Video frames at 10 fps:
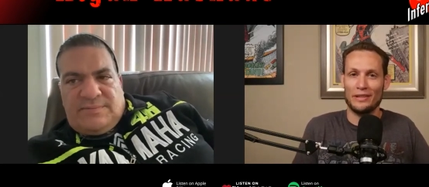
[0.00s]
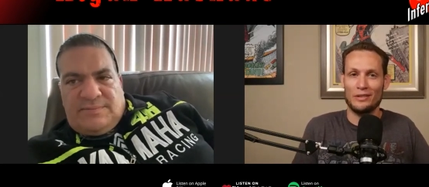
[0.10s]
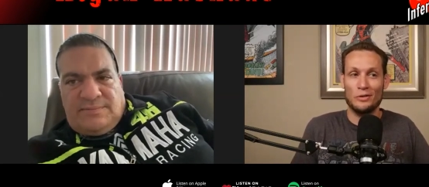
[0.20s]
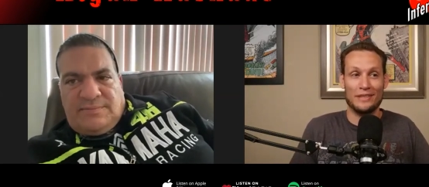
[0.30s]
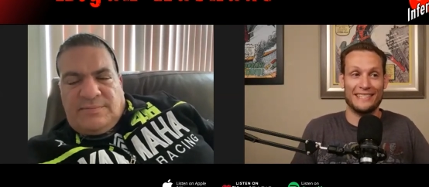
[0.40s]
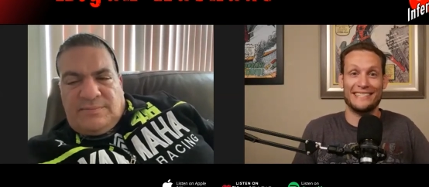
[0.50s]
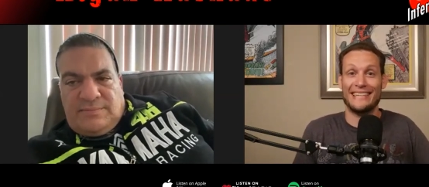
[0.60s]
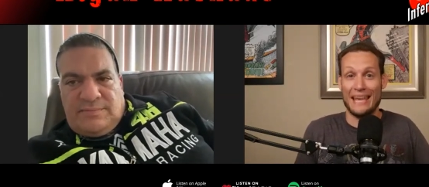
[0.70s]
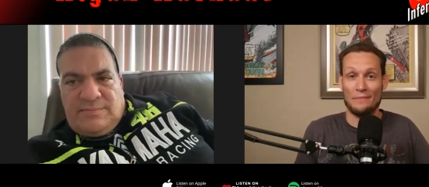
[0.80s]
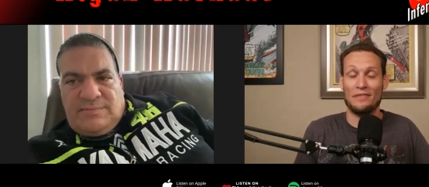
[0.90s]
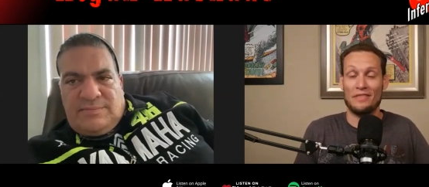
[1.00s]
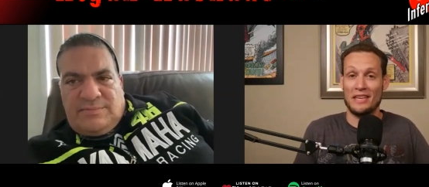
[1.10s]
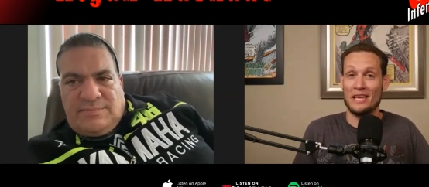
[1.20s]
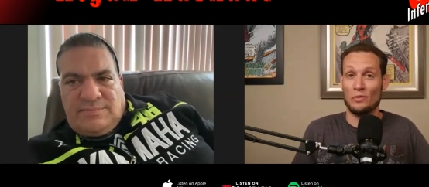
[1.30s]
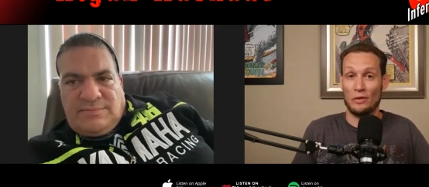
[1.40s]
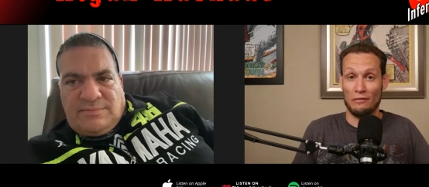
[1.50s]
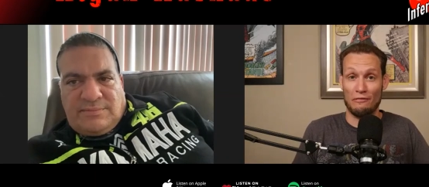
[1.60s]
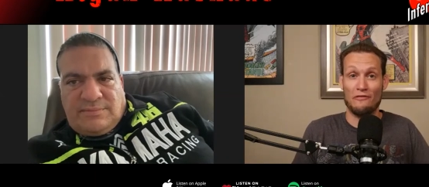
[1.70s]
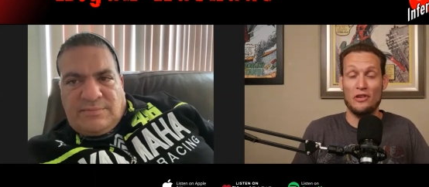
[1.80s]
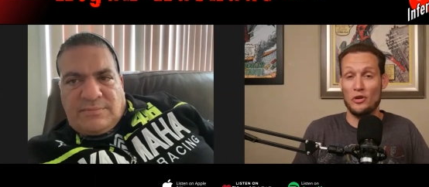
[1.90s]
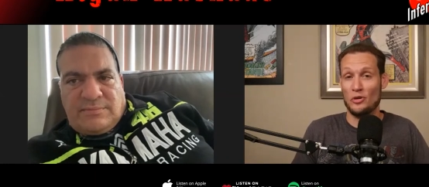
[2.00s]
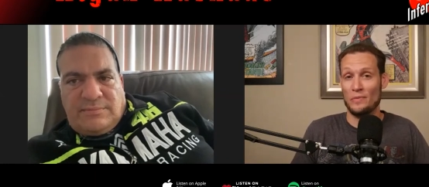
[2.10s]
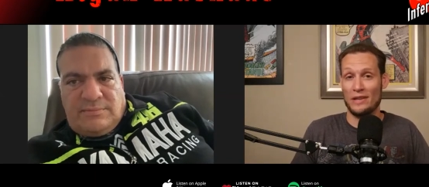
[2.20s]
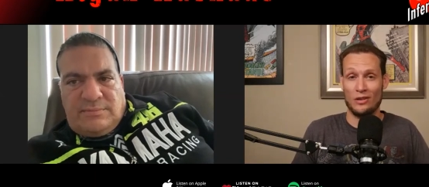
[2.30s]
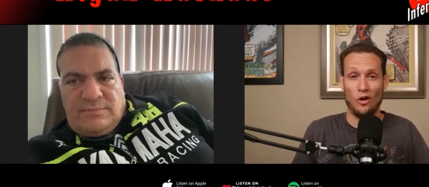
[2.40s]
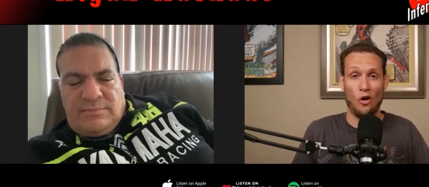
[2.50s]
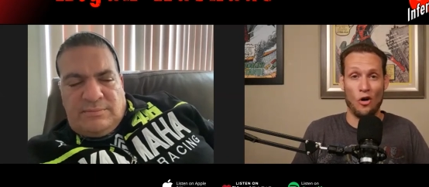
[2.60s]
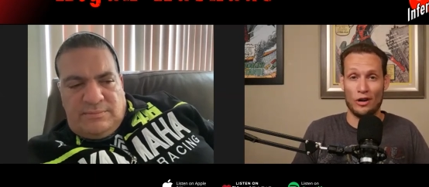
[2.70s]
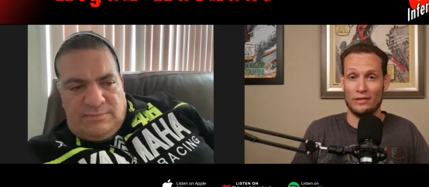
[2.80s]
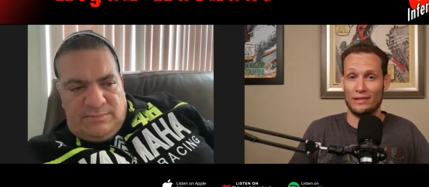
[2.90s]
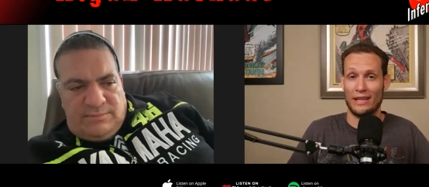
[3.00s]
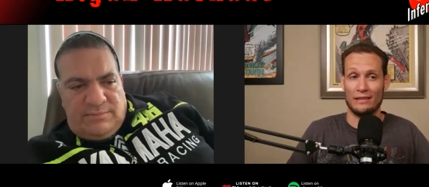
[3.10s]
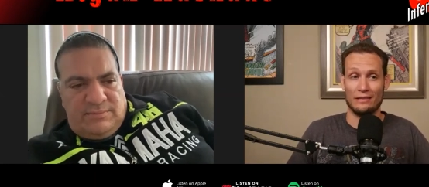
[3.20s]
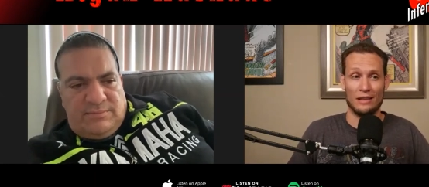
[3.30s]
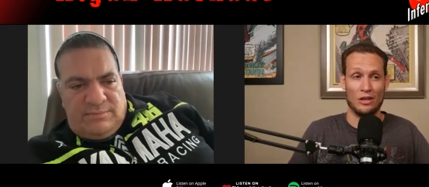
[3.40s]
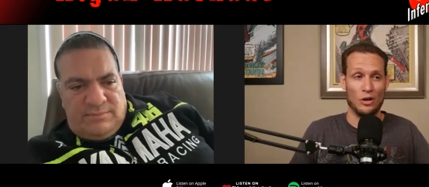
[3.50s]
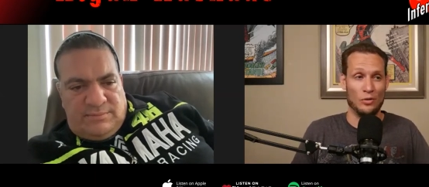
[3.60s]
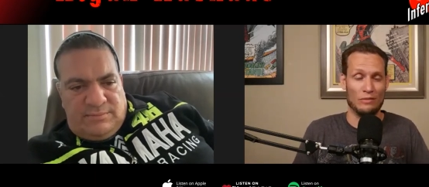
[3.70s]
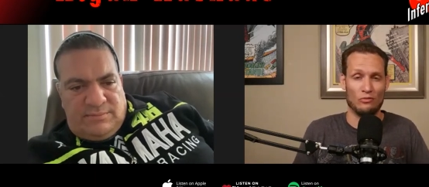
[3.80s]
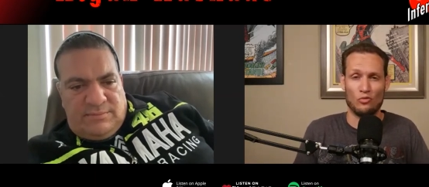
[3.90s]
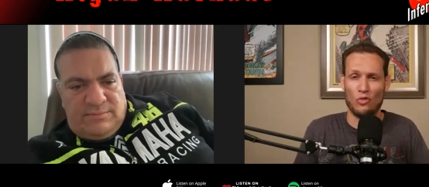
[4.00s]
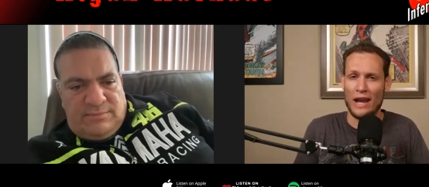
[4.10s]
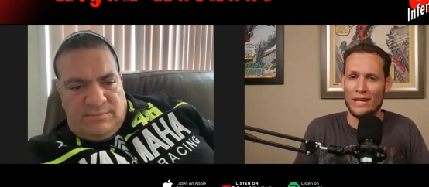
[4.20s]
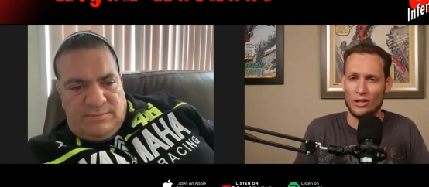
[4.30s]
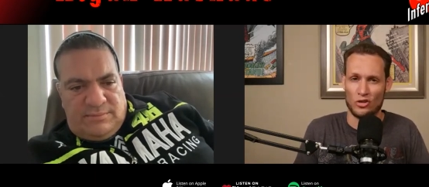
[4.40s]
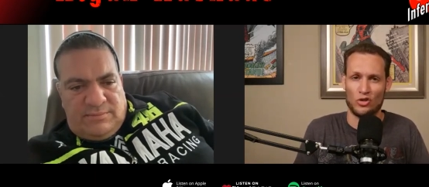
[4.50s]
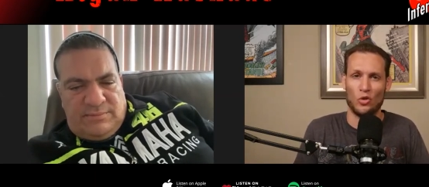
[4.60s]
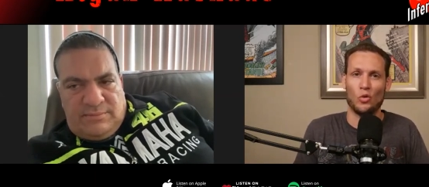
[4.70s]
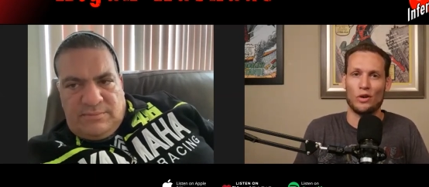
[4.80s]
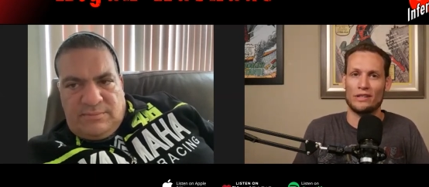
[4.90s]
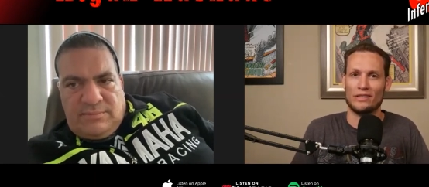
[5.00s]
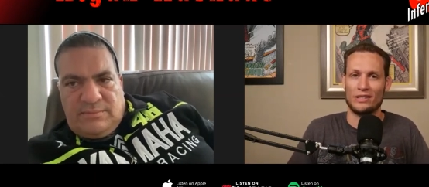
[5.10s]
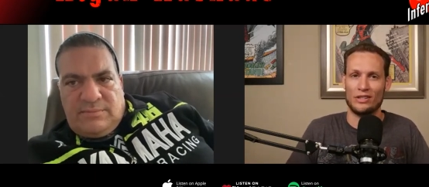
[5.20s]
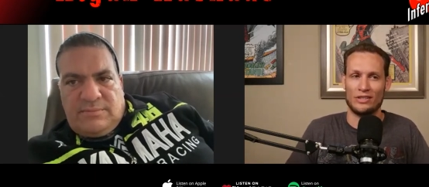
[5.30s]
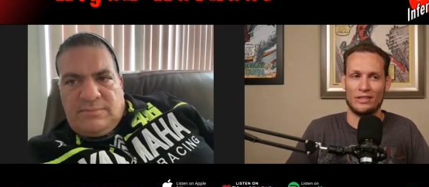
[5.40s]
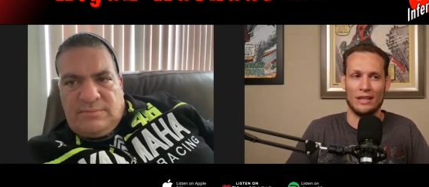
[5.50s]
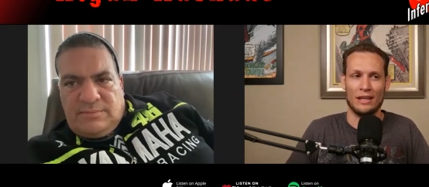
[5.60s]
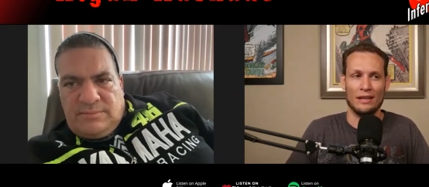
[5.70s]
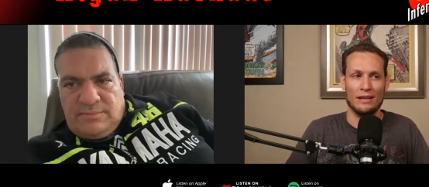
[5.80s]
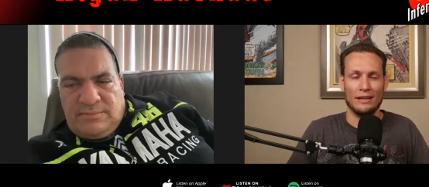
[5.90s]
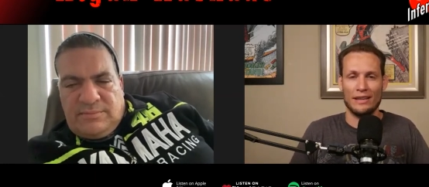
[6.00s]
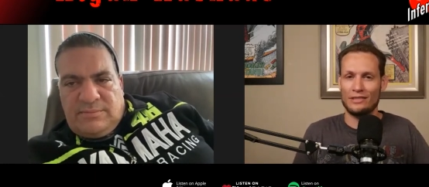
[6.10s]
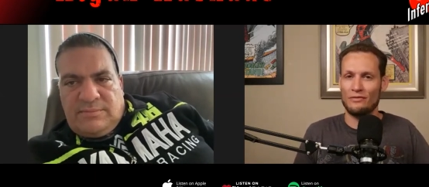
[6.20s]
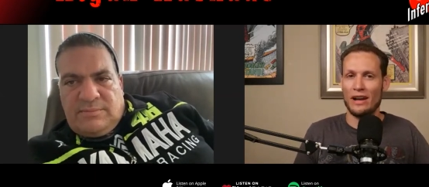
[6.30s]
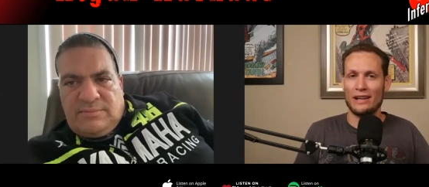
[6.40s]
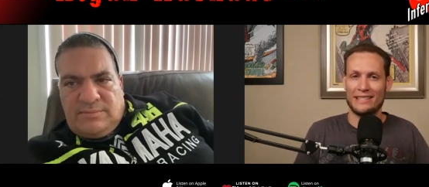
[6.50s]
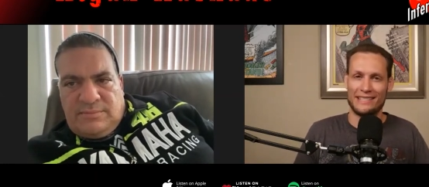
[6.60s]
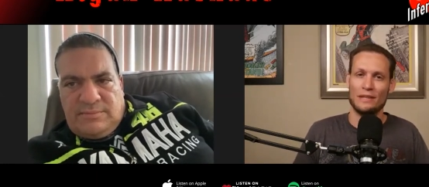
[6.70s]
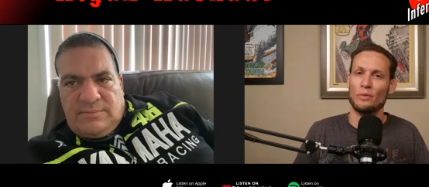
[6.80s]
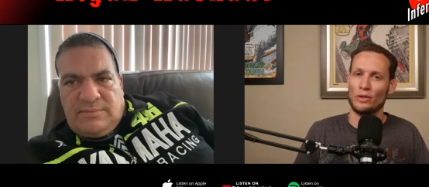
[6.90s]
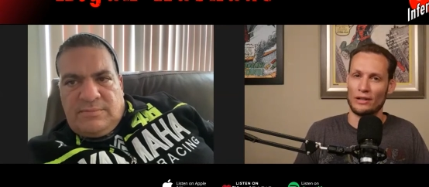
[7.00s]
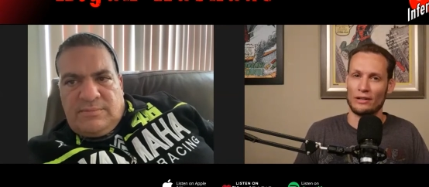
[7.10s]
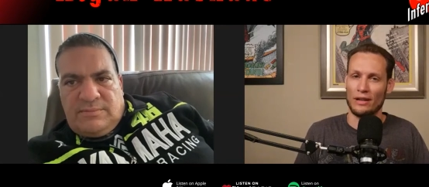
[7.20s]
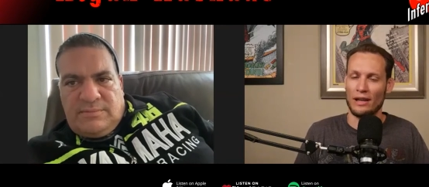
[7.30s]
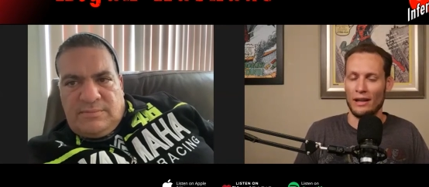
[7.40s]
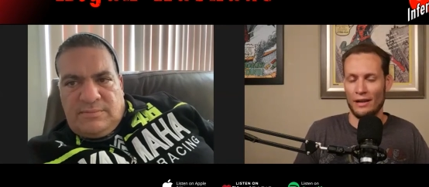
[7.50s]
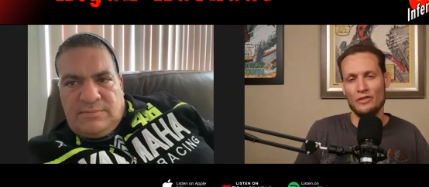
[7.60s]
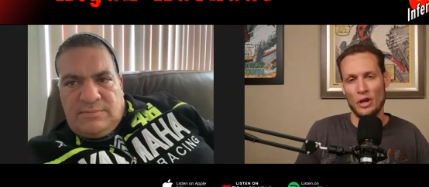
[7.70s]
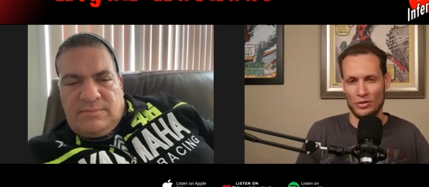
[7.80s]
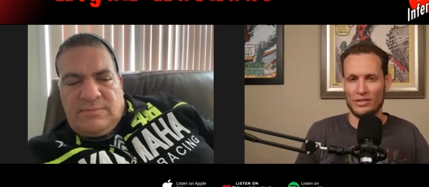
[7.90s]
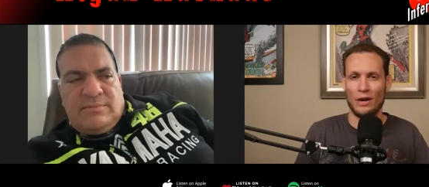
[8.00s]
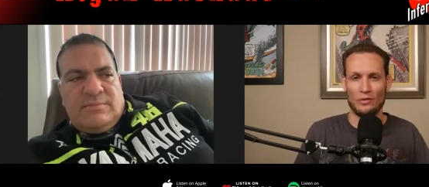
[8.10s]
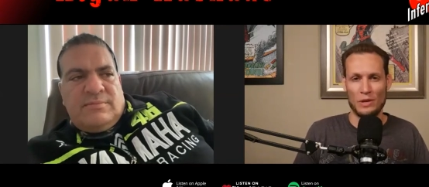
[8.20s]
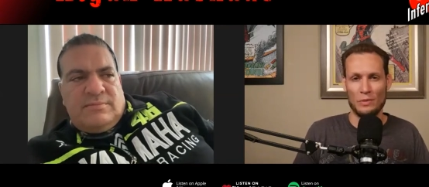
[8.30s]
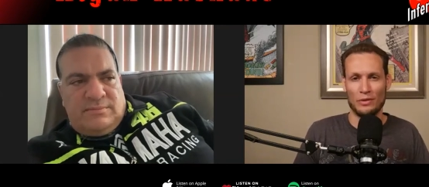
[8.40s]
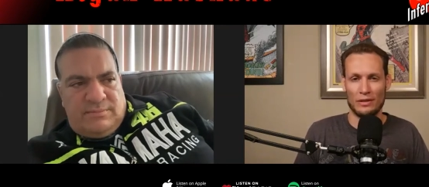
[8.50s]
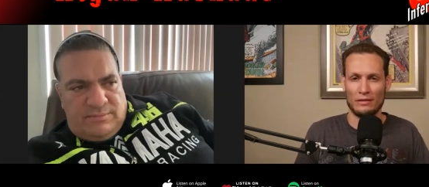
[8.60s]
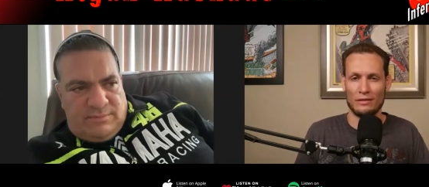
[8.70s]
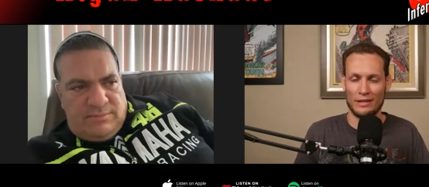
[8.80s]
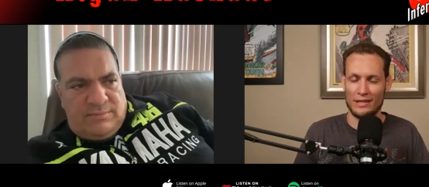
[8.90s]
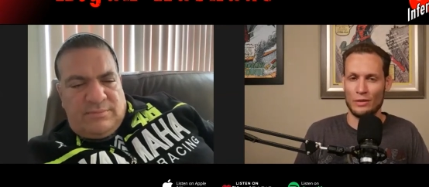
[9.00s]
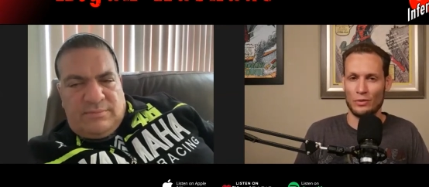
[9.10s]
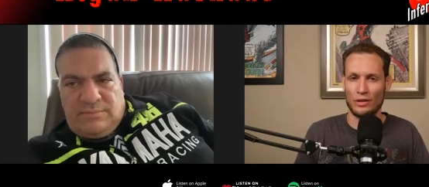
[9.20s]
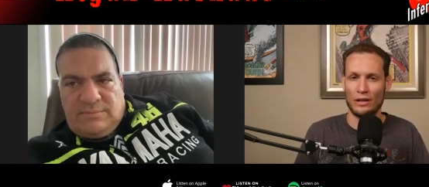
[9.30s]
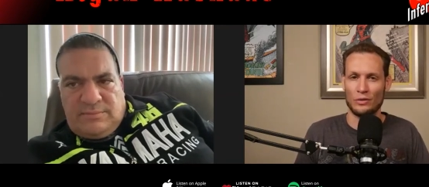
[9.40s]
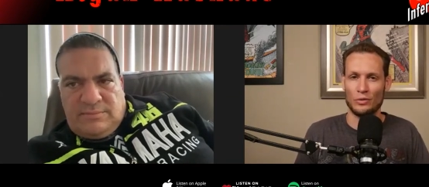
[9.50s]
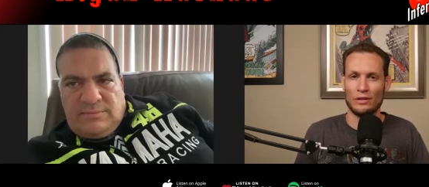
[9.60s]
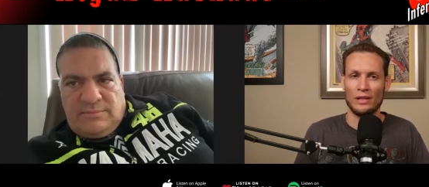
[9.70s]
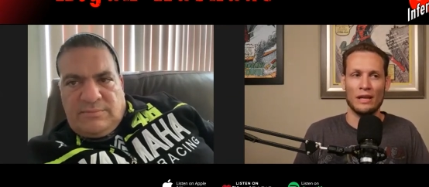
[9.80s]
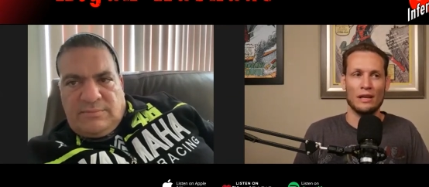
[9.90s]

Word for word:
Speaker 1: that do the same thing with film and art and you know and writing stories, it's just it's very similar. And I've noticed that with people that, that deal with Hollywood.